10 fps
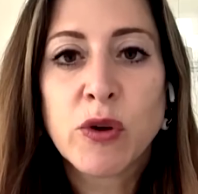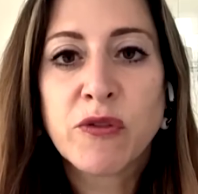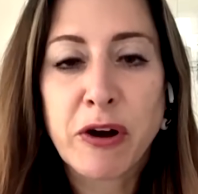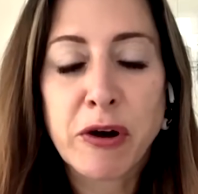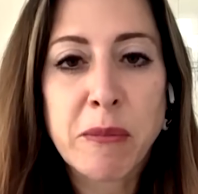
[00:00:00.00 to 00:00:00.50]

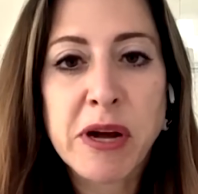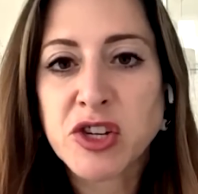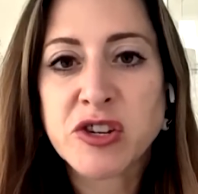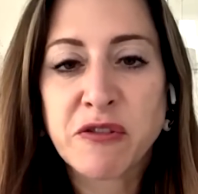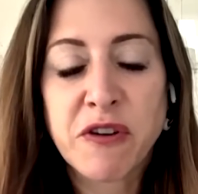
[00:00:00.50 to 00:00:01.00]
will very
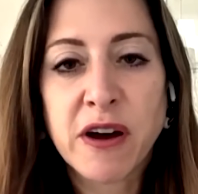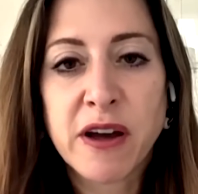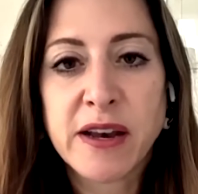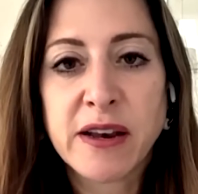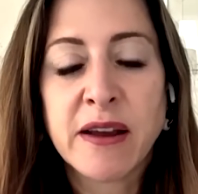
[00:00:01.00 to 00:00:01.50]
much
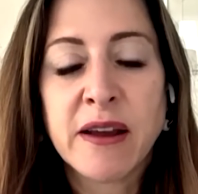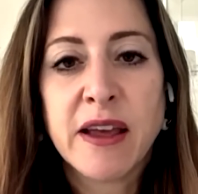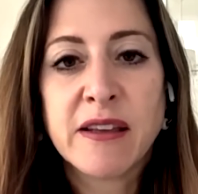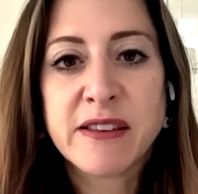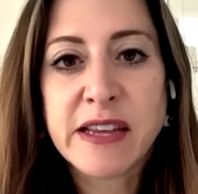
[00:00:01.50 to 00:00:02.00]
define
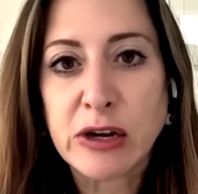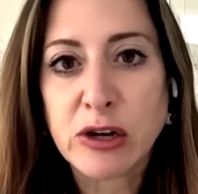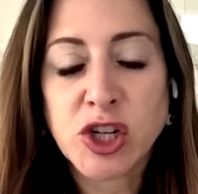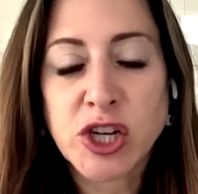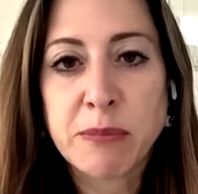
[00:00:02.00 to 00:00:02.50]
his
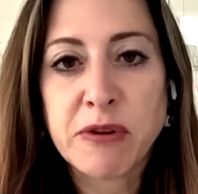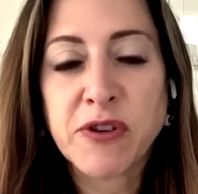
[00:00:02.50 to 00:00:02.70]
leadership,